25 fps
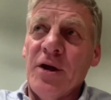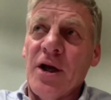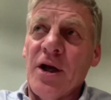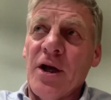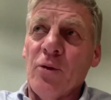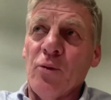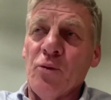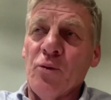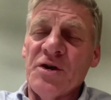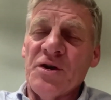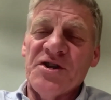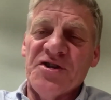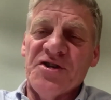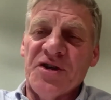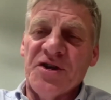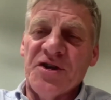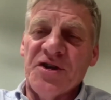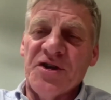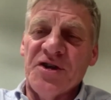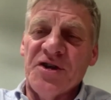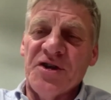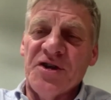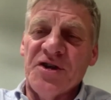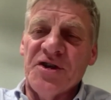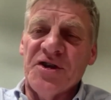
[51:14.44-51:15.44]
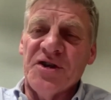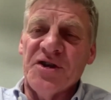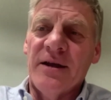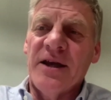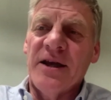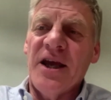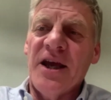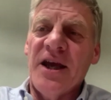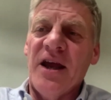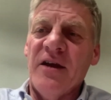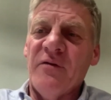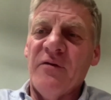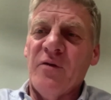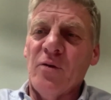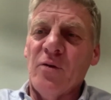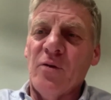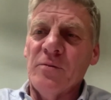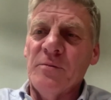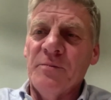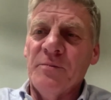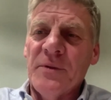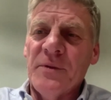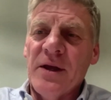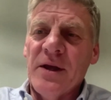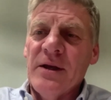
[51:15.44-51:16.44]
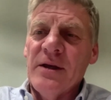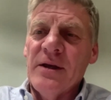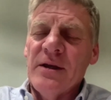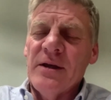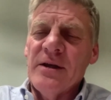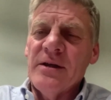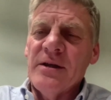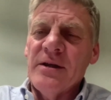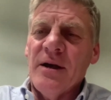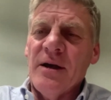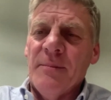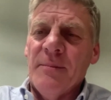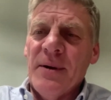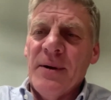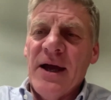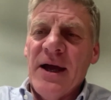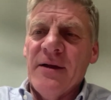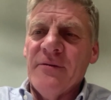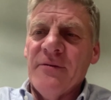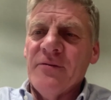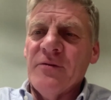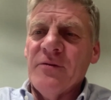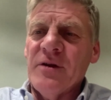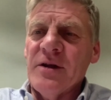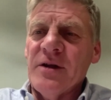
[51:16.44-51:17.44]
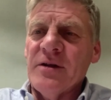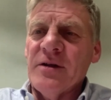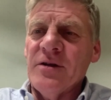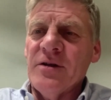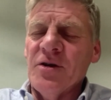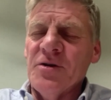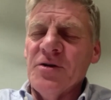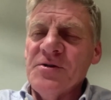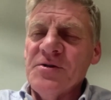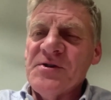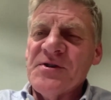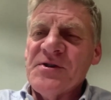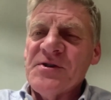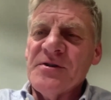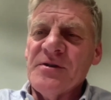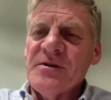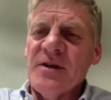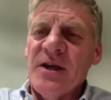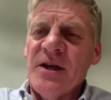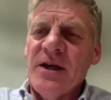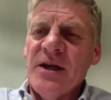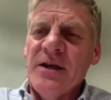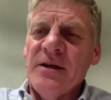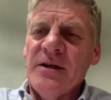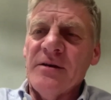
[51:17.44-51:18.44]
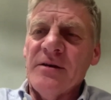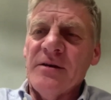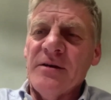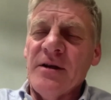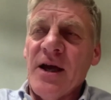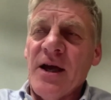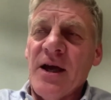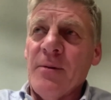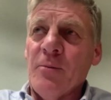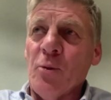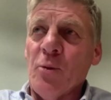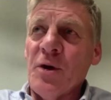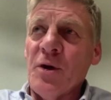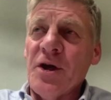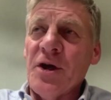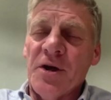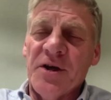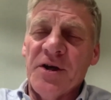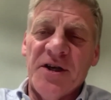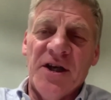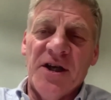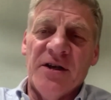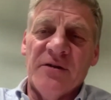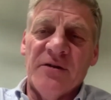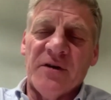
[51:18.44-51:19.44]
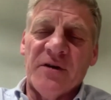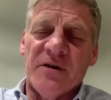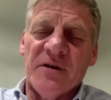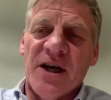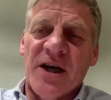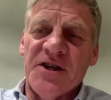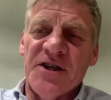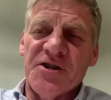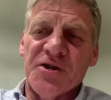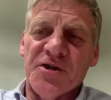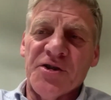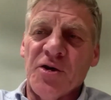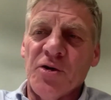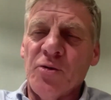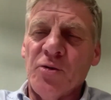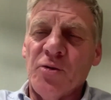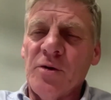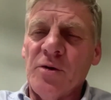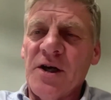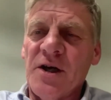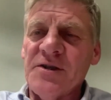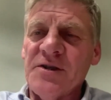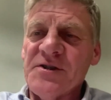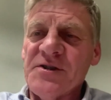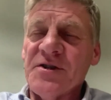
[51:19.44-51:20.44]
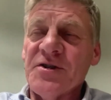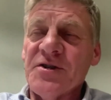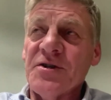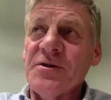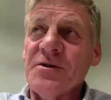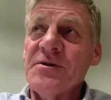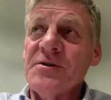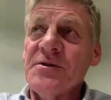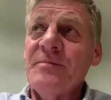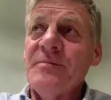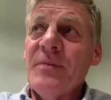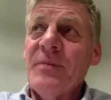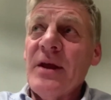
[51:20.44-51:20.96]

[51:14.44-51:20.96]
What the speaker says: rigidly careful about the use and re-identification and all those issues.